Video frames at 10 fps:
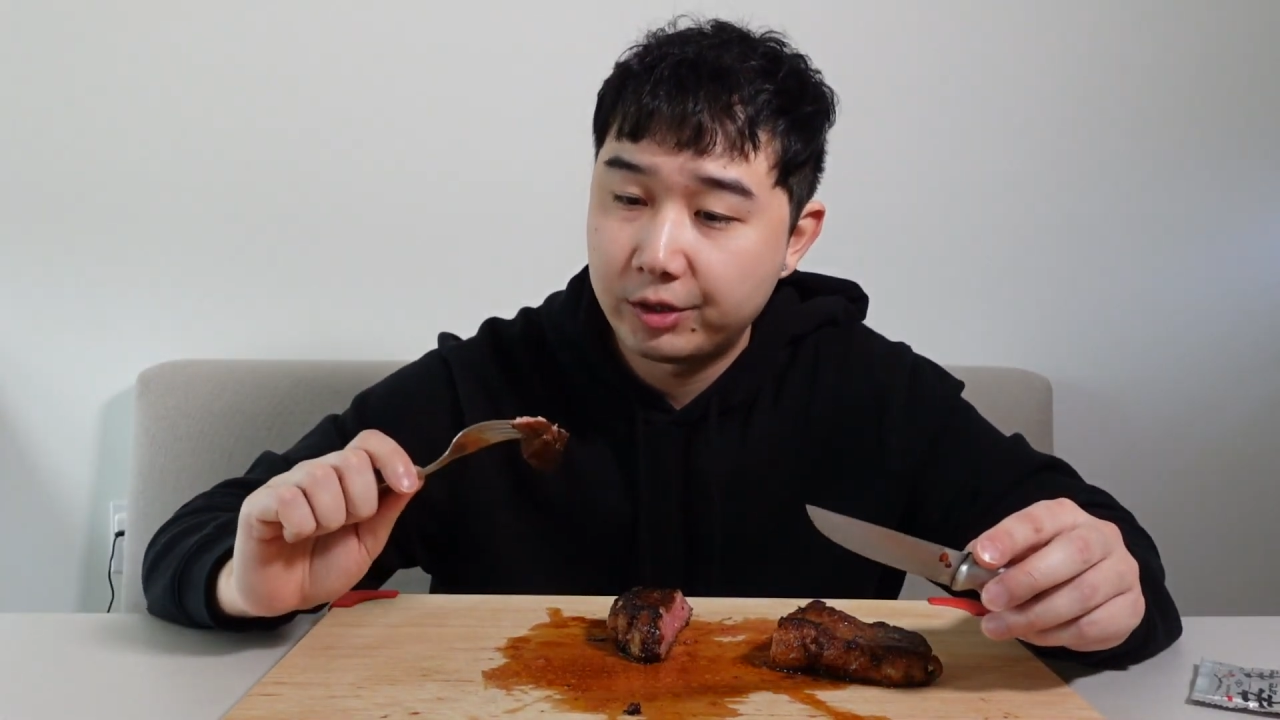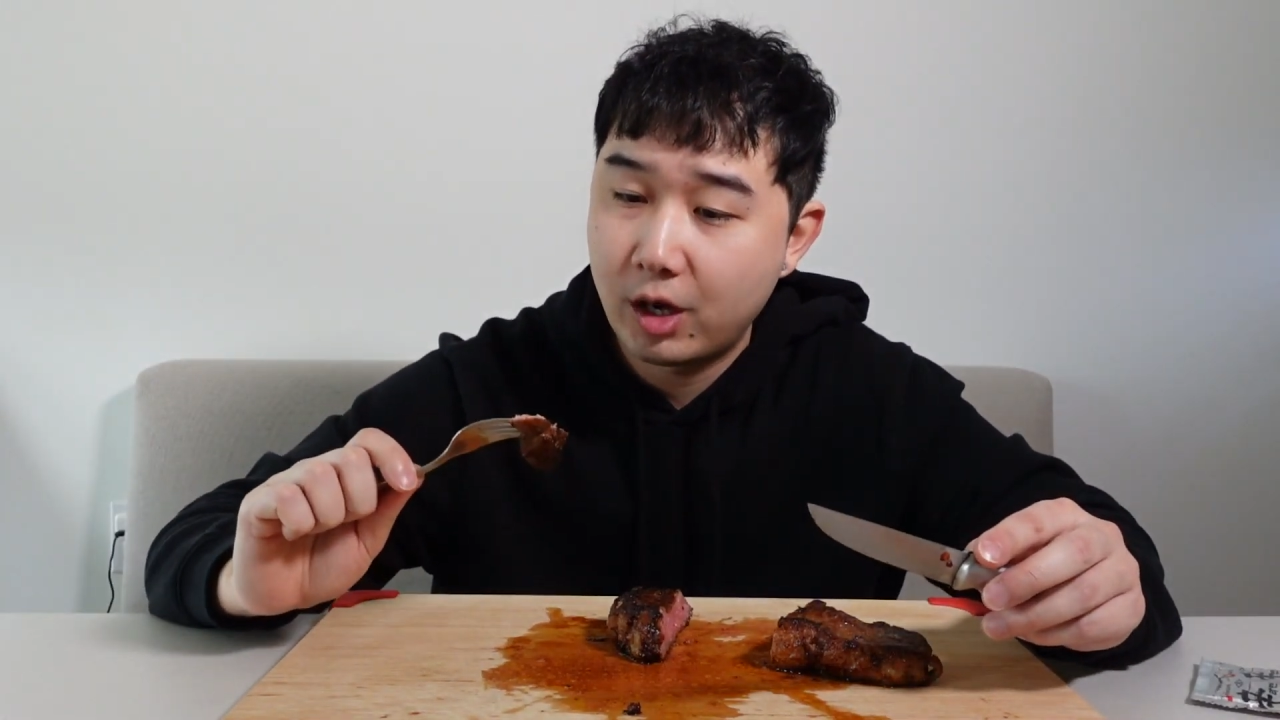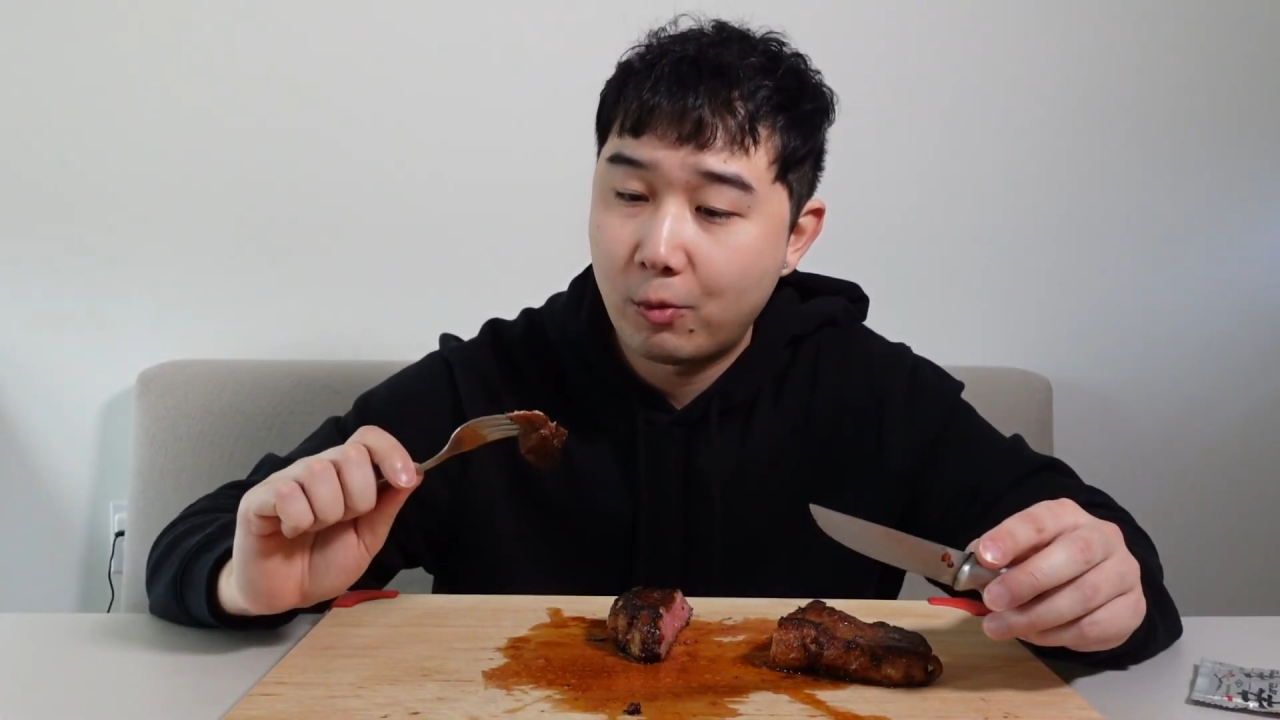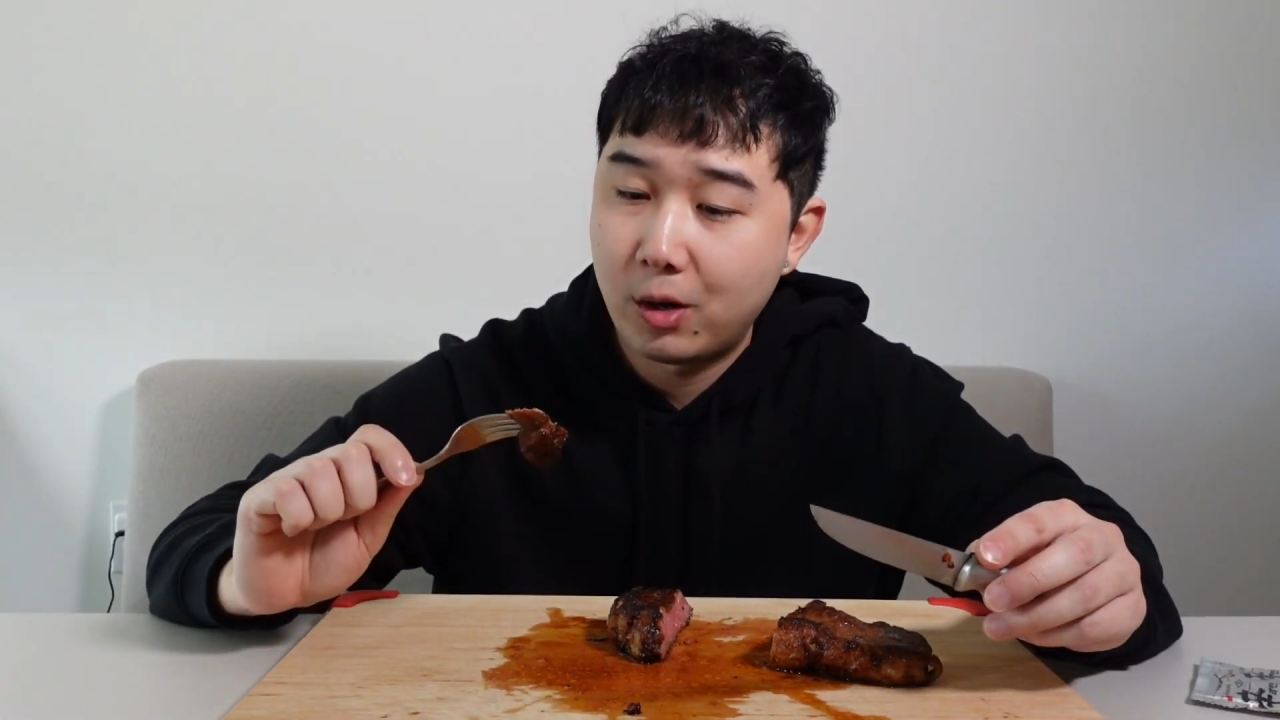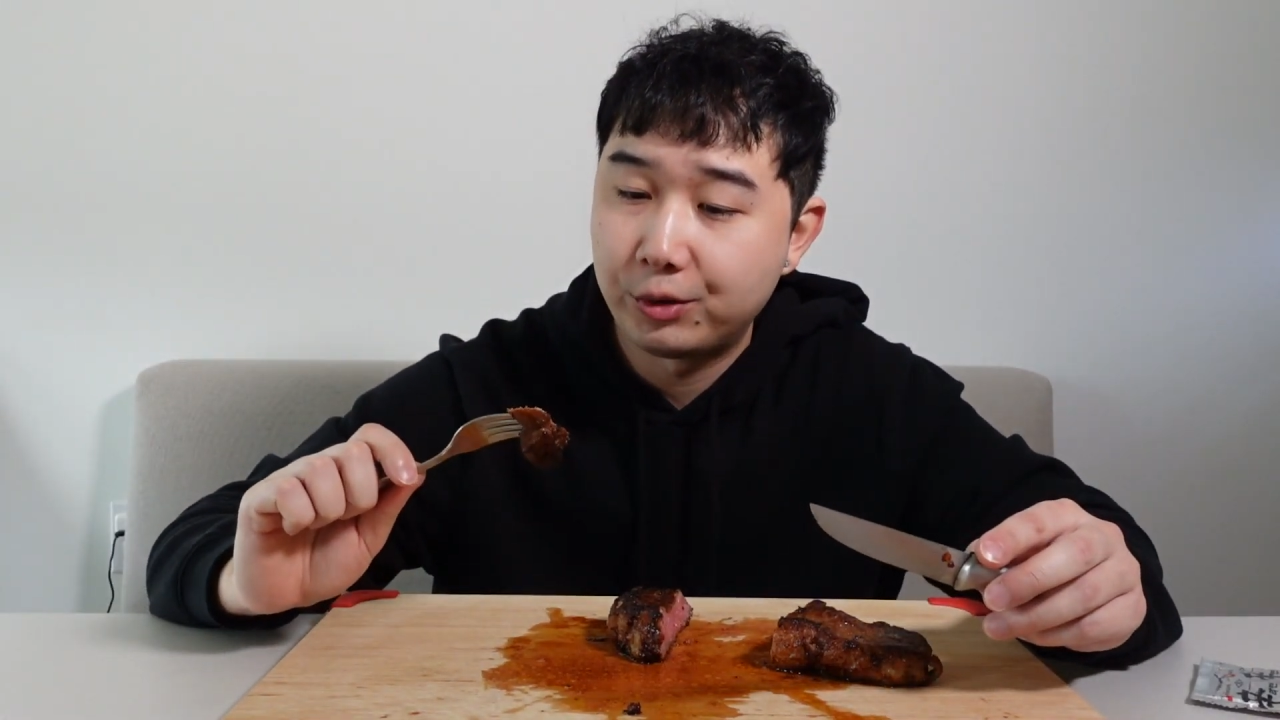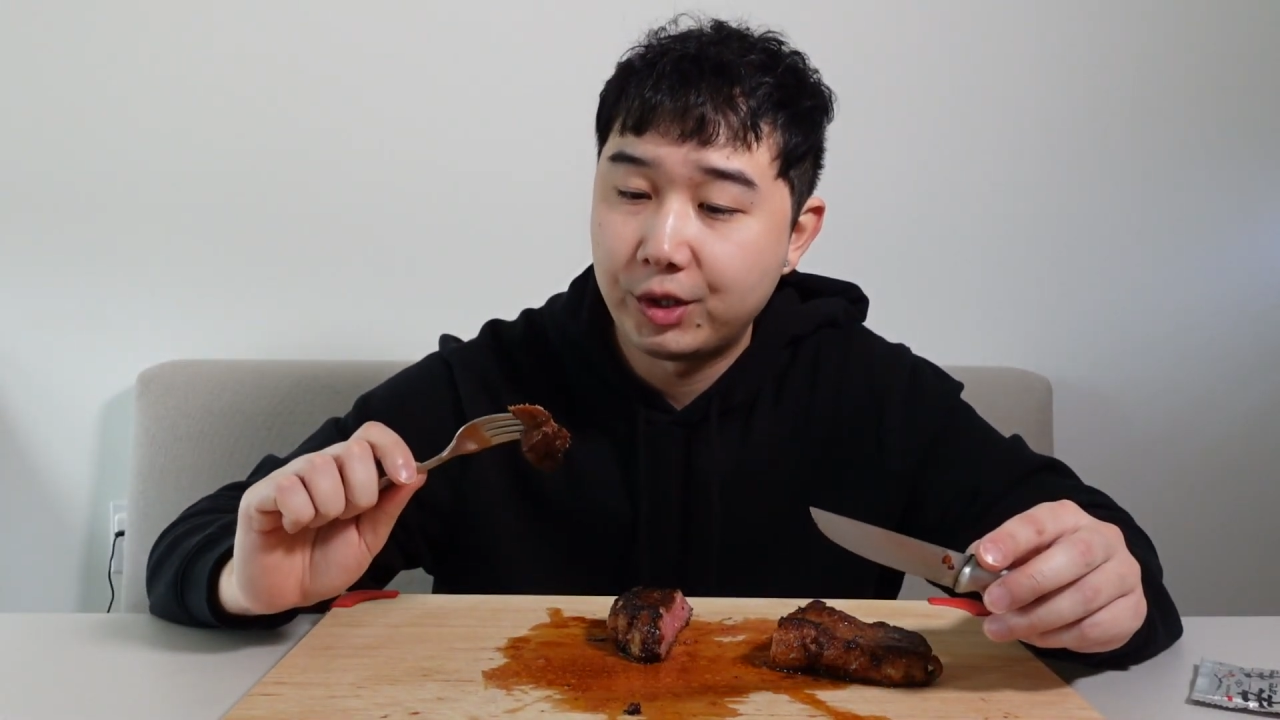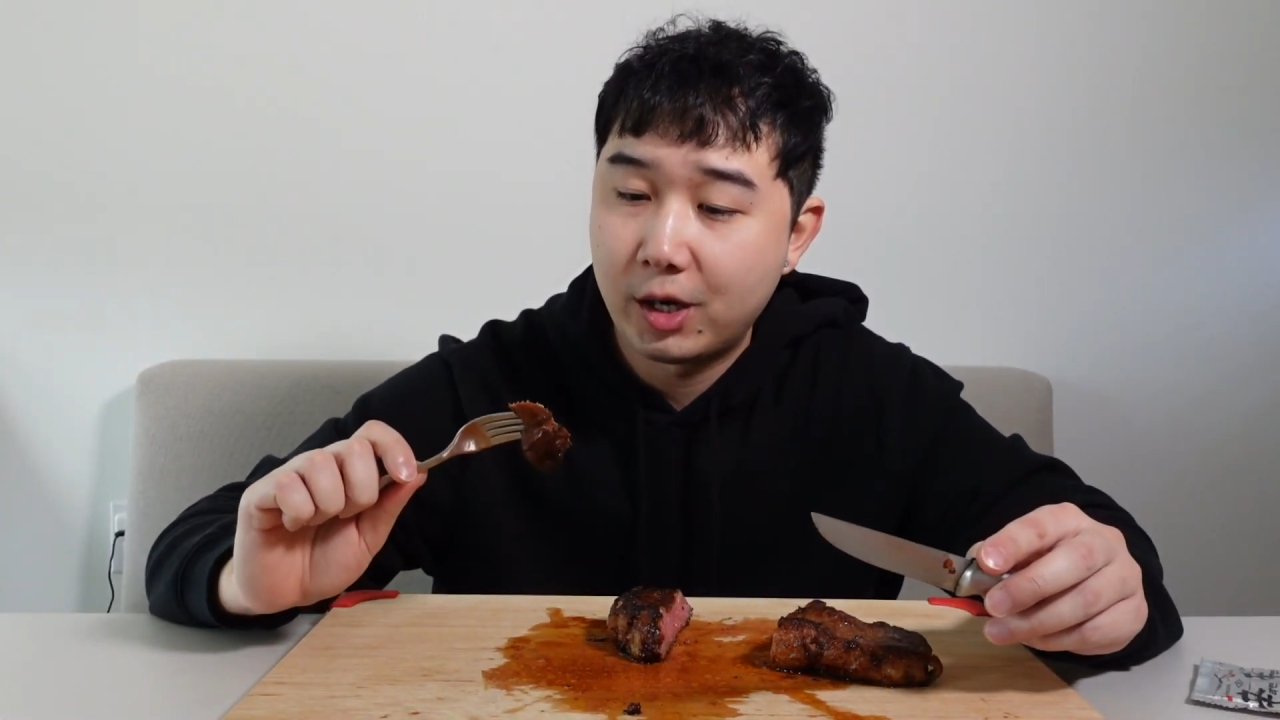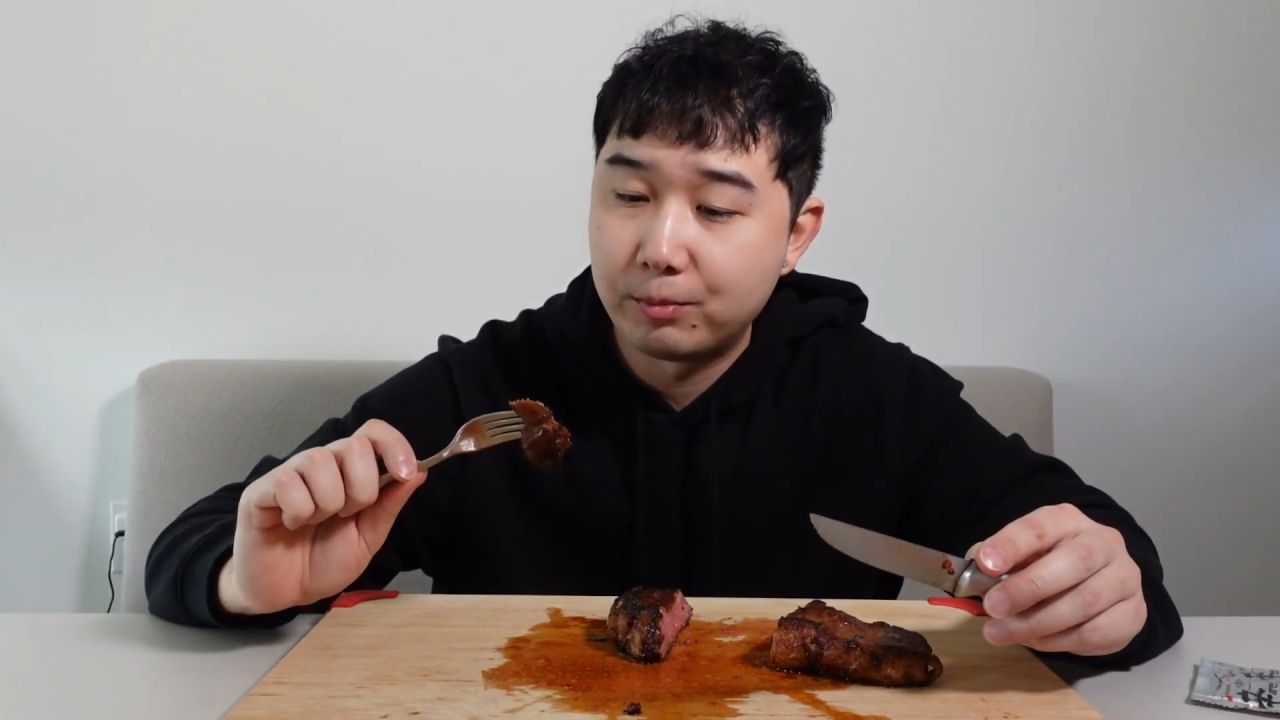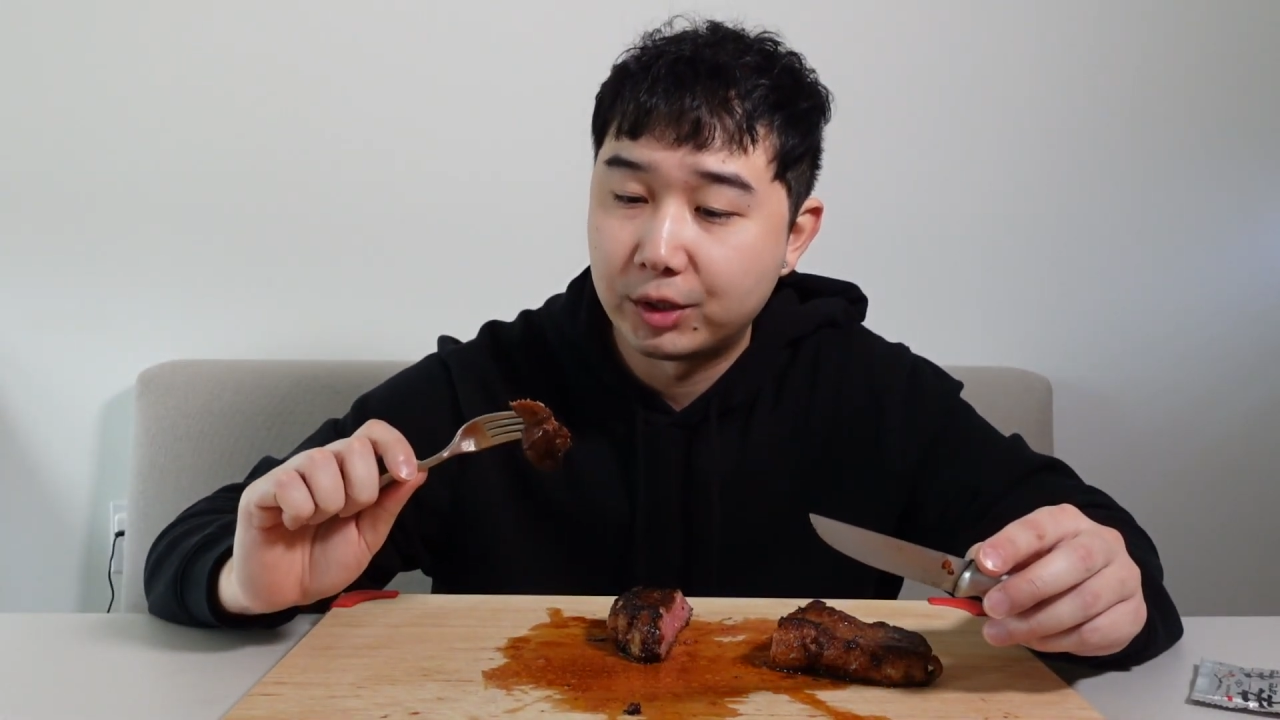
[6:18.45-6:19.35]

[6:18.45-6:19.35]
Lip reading: not well done,